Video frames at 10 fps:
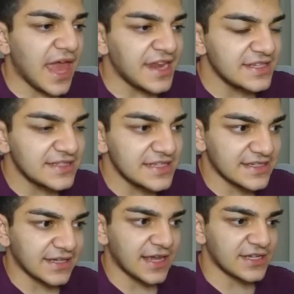
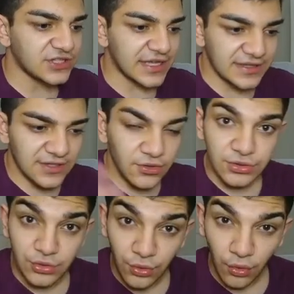disconnection, like there,
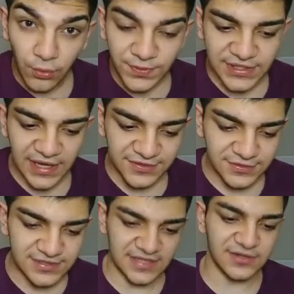you are only, you have to
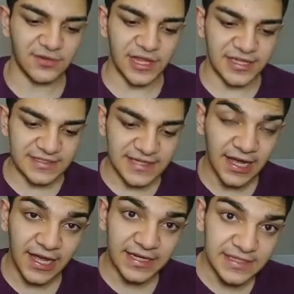understand, you're like a
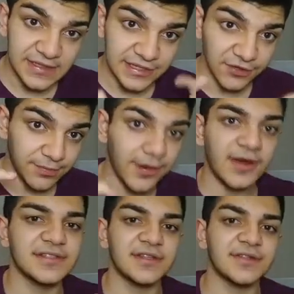tiny little
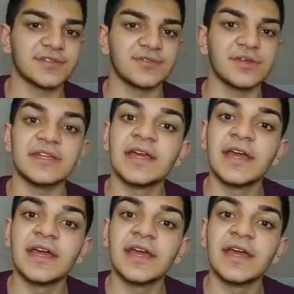box on their screen